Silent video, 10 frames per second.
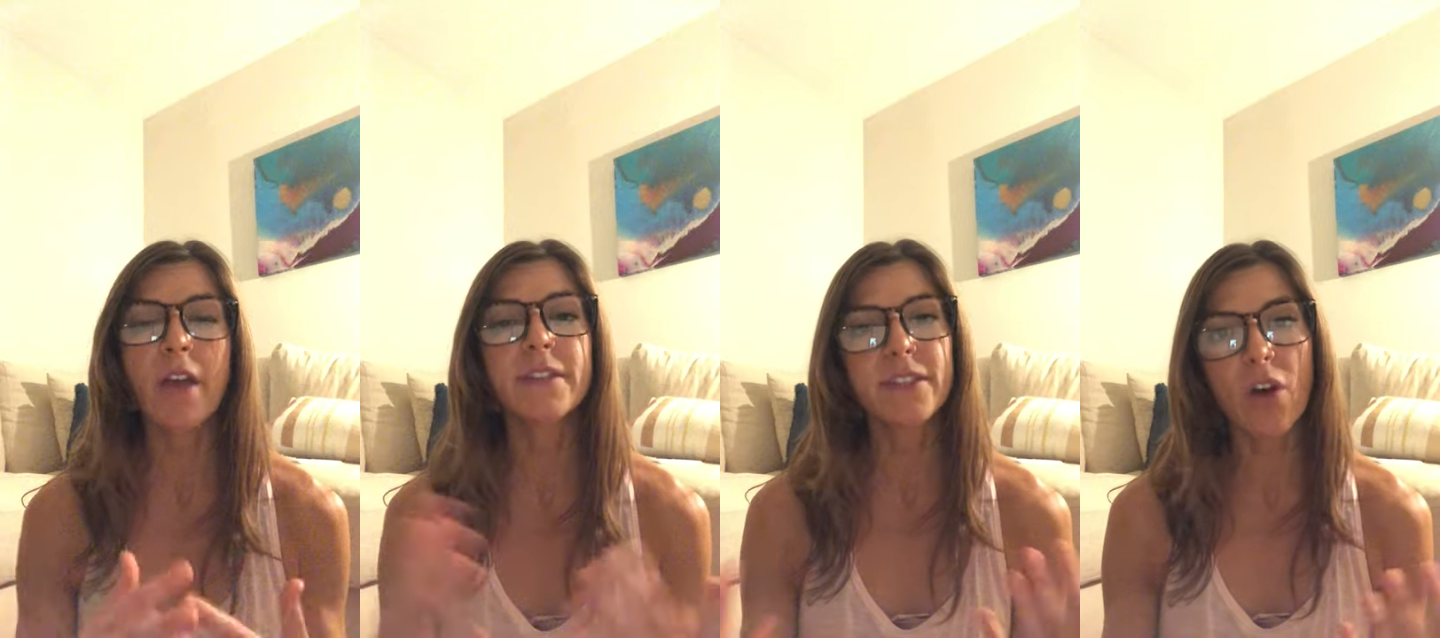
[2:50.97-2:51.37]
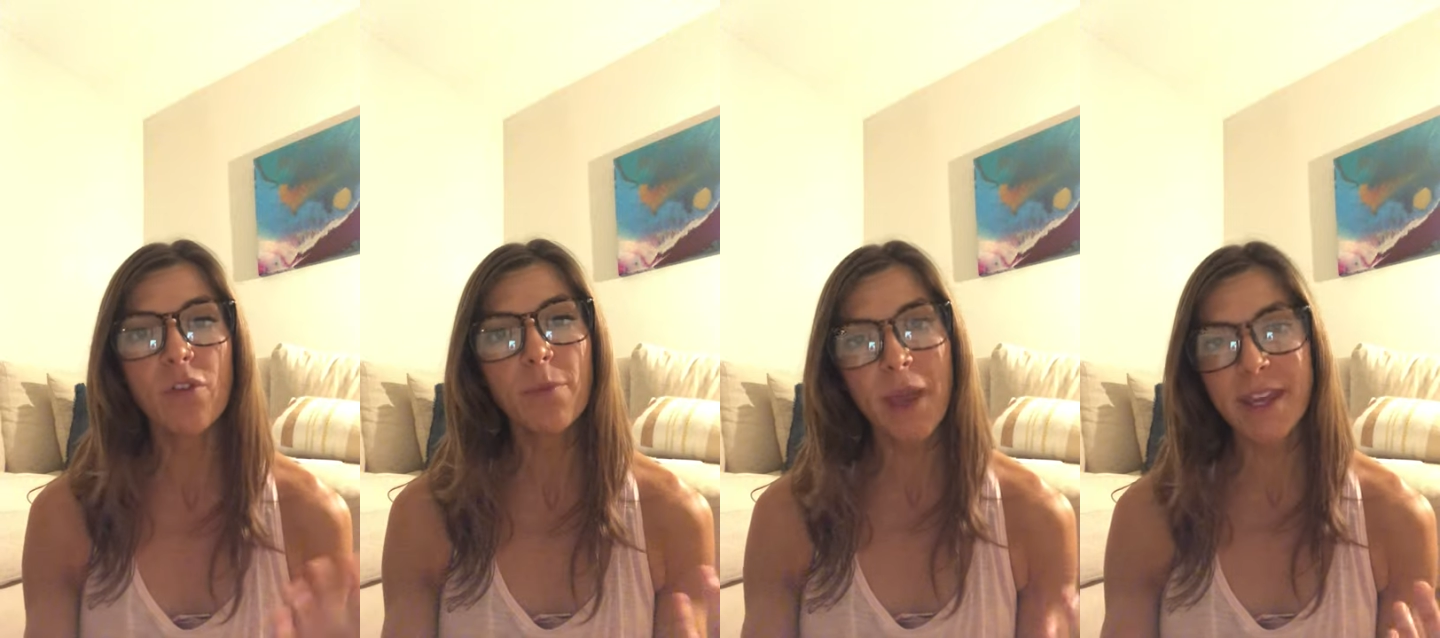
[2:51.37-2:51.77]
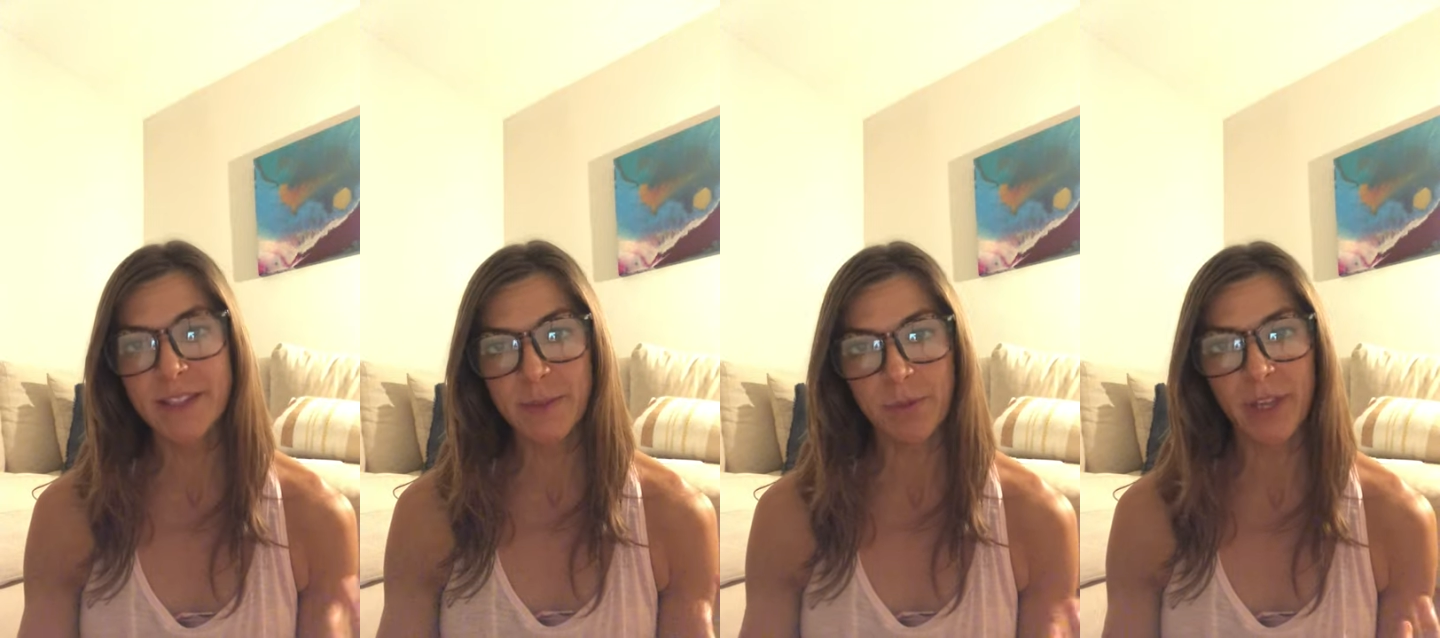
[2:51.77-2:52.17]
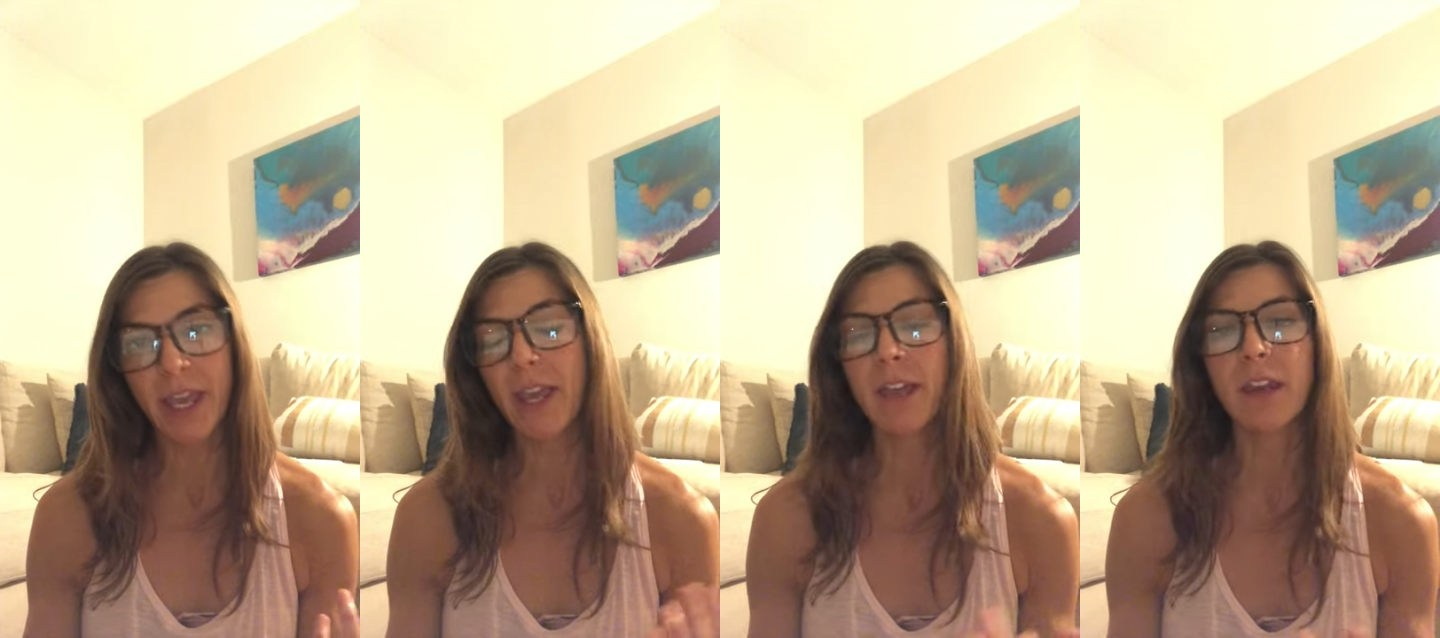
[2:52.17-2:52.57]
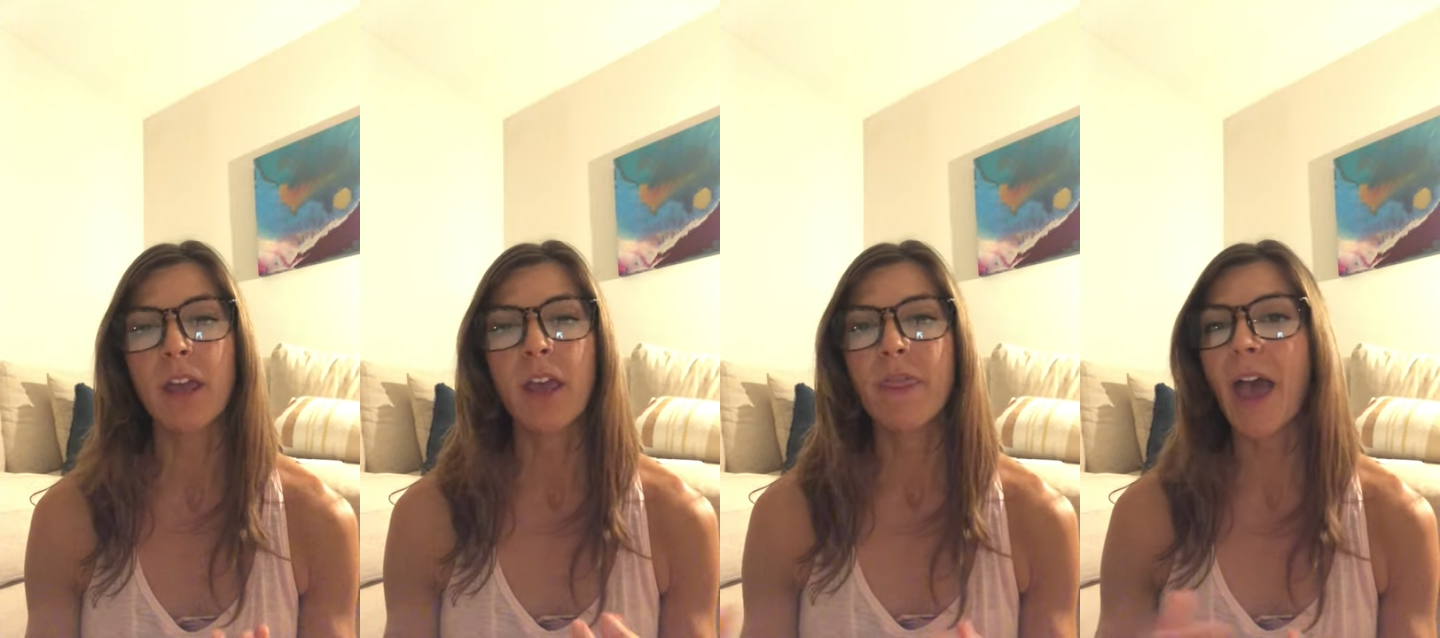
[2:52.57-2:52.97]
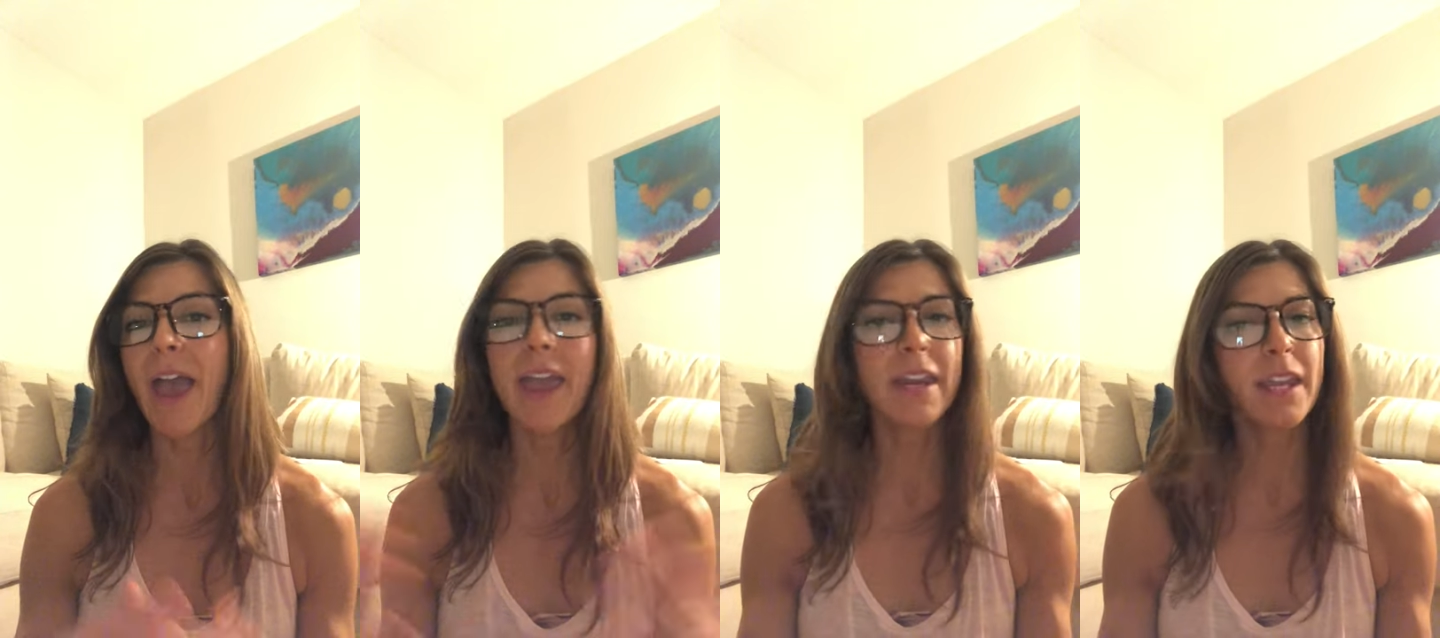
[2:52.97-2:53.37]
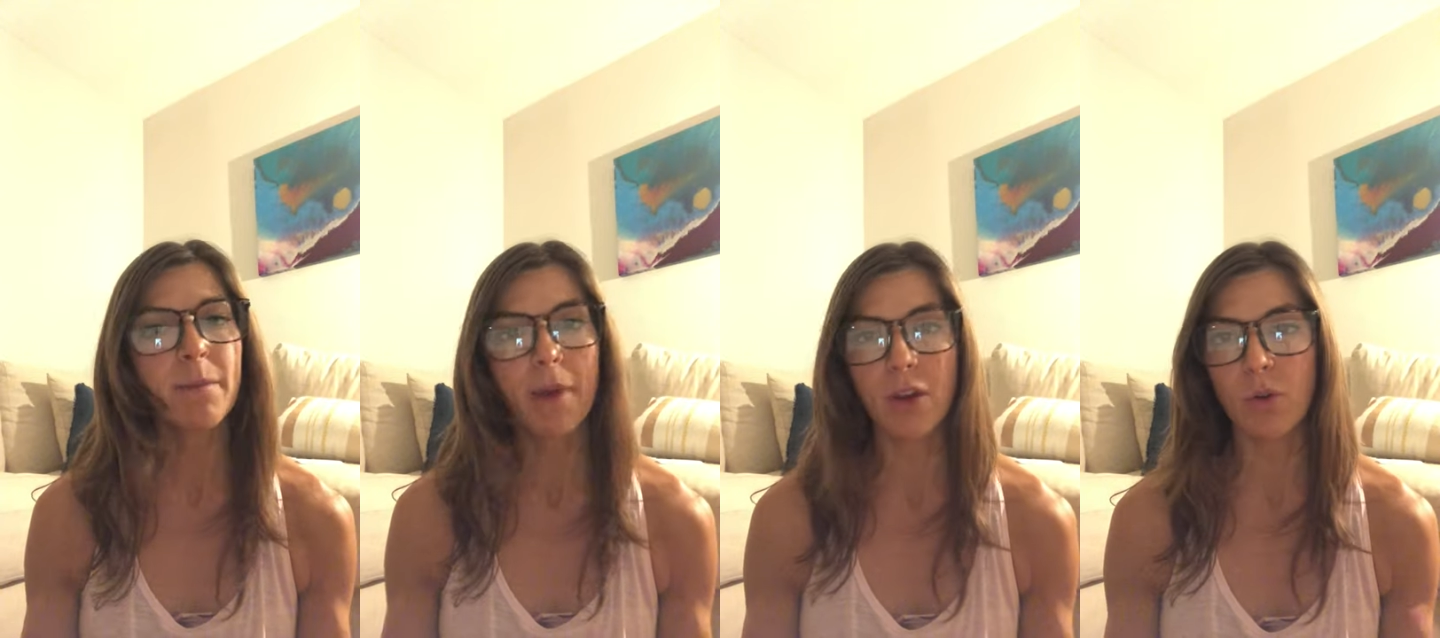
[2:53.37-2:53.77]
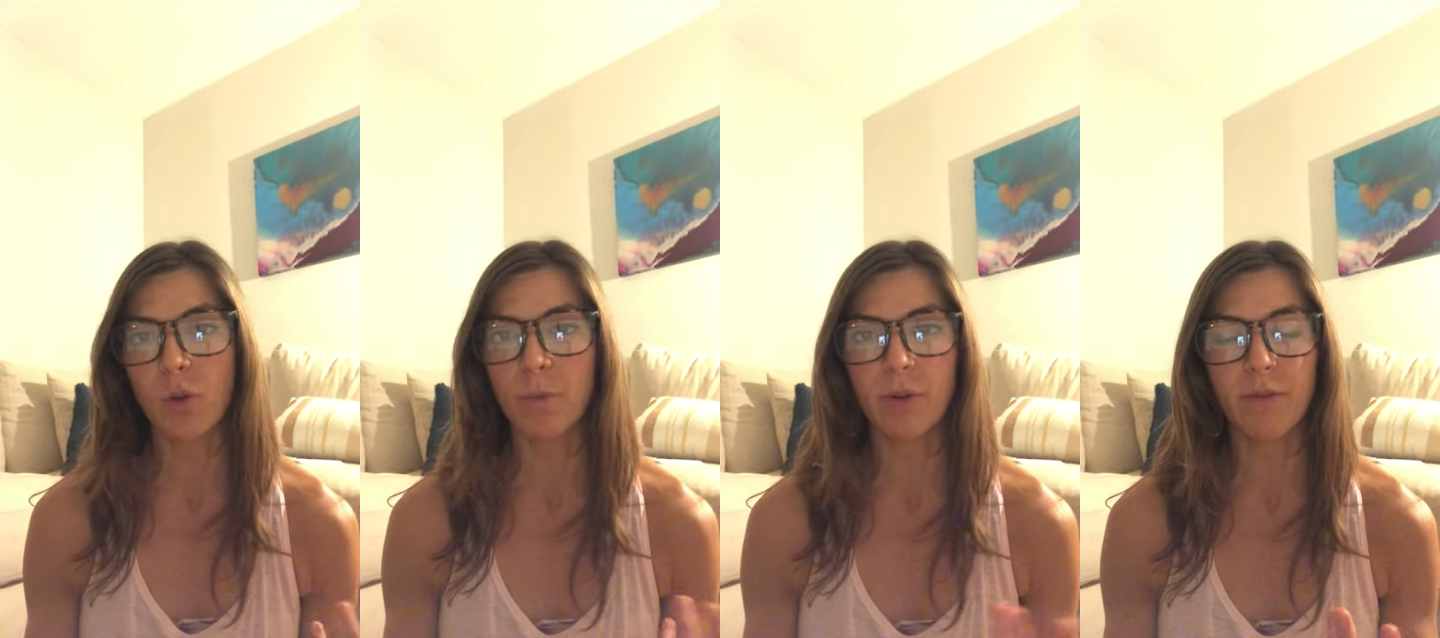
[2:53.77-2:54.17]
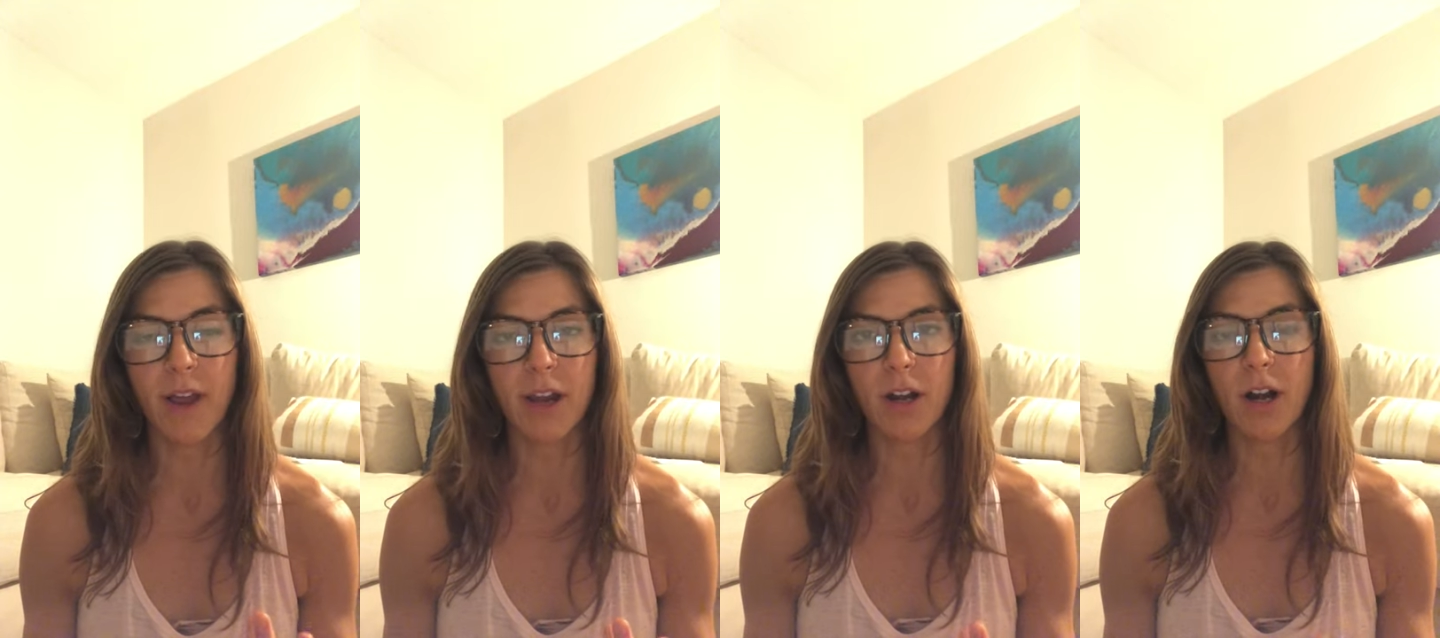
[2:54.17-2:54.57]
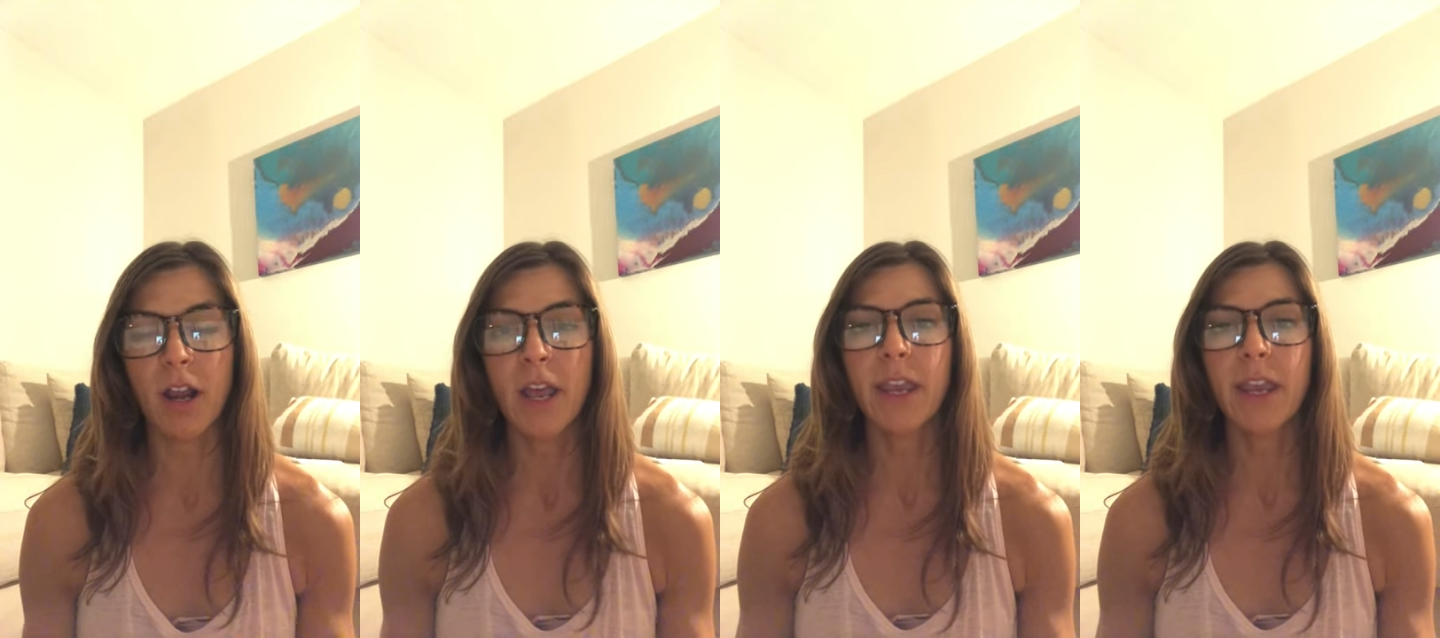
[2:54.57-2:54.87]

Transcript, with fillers: a self paced plan that any medical provider